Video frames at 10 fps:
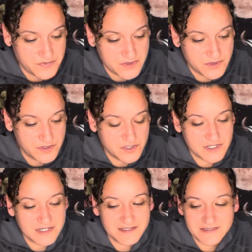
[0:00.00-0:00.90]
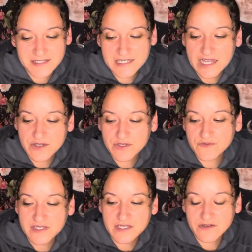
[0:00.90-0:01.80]
They're looking to see how you've
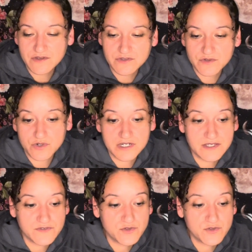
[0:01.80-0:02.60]
healed, or if you